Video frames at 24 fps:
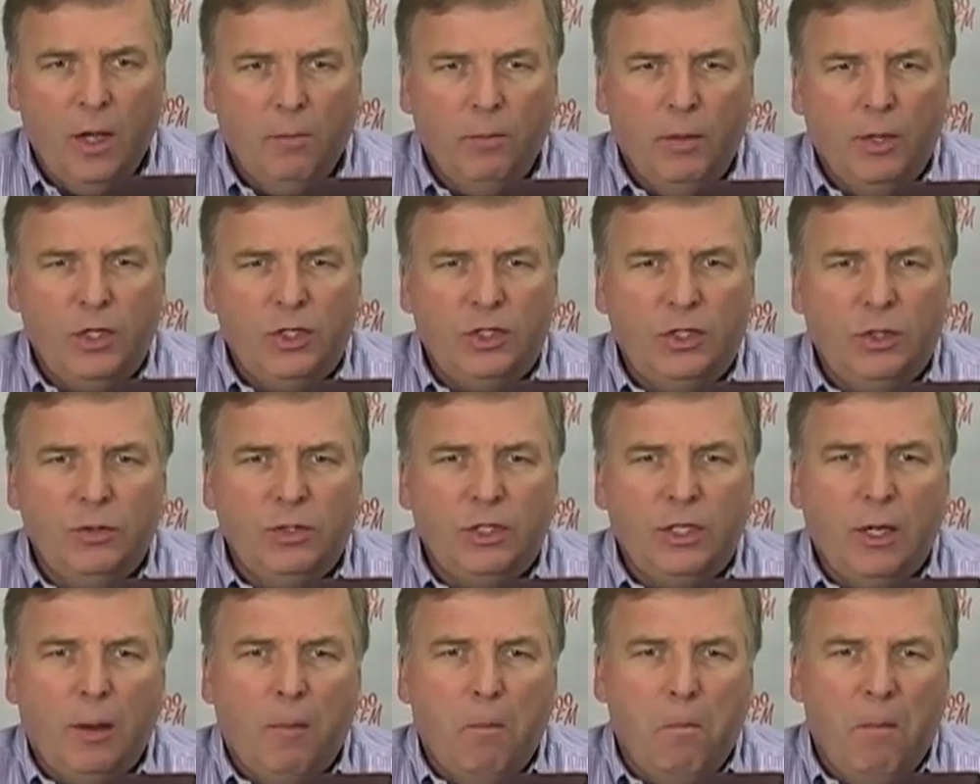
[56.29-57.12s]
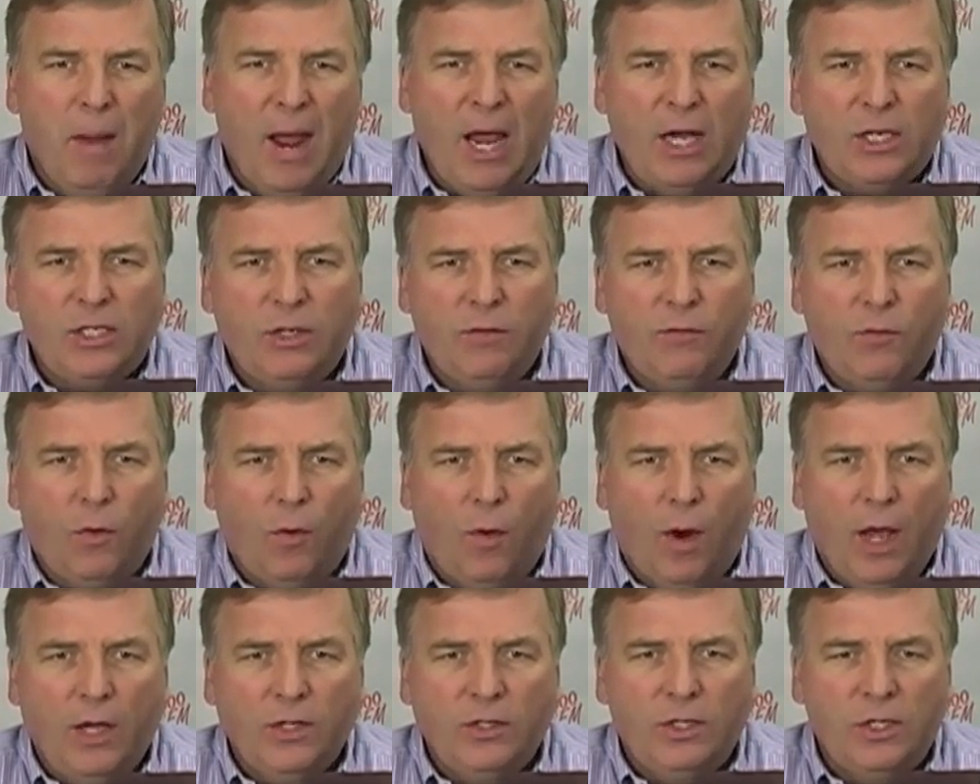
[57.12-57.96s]
but is using a massive
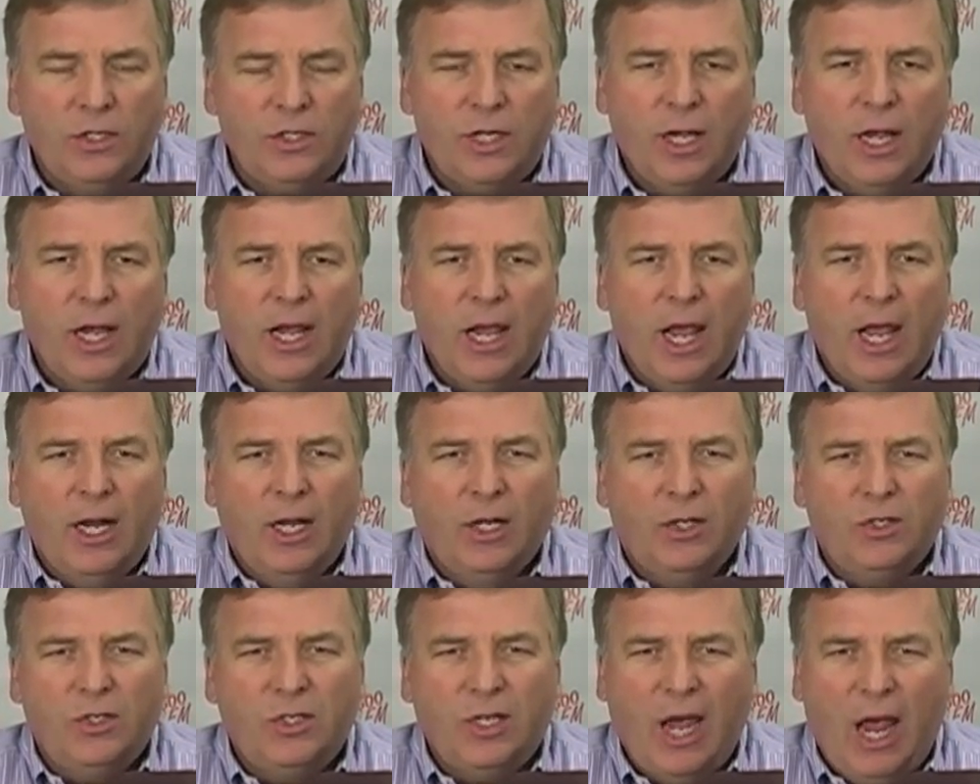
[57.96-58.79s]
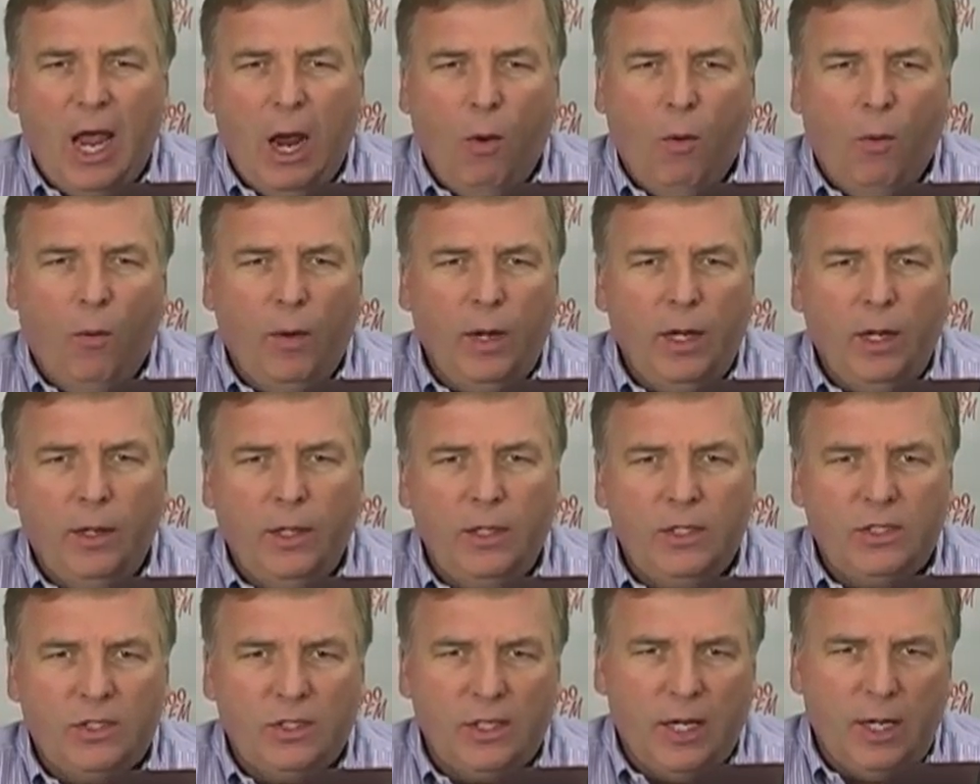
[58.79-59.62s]
crisis in a
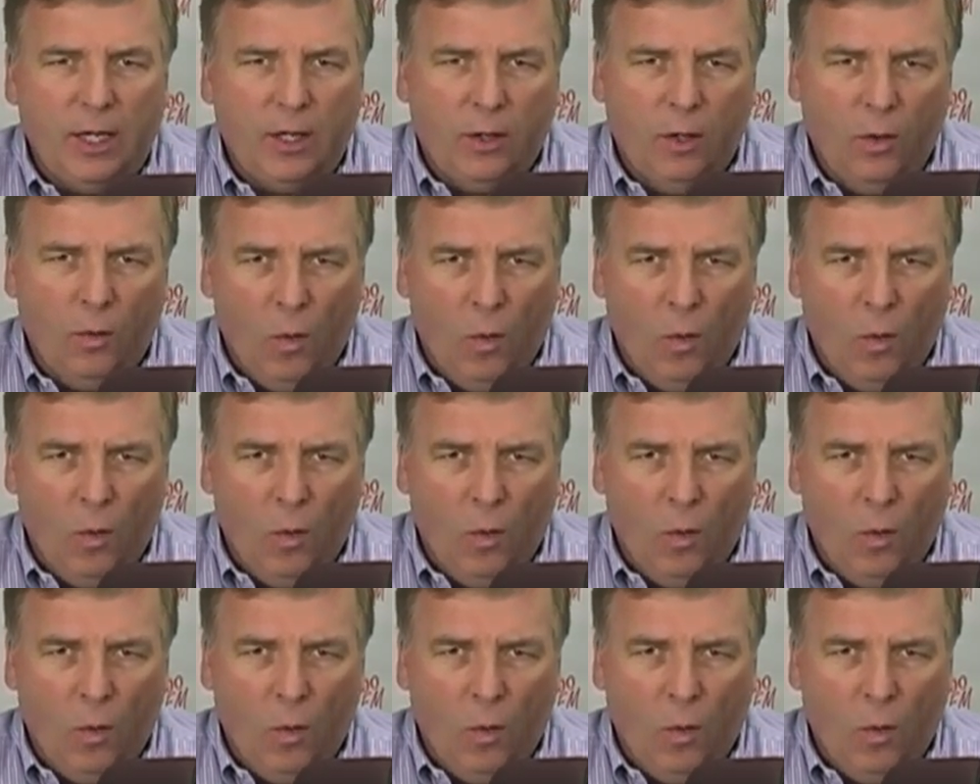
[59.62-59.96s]
toweringly cynical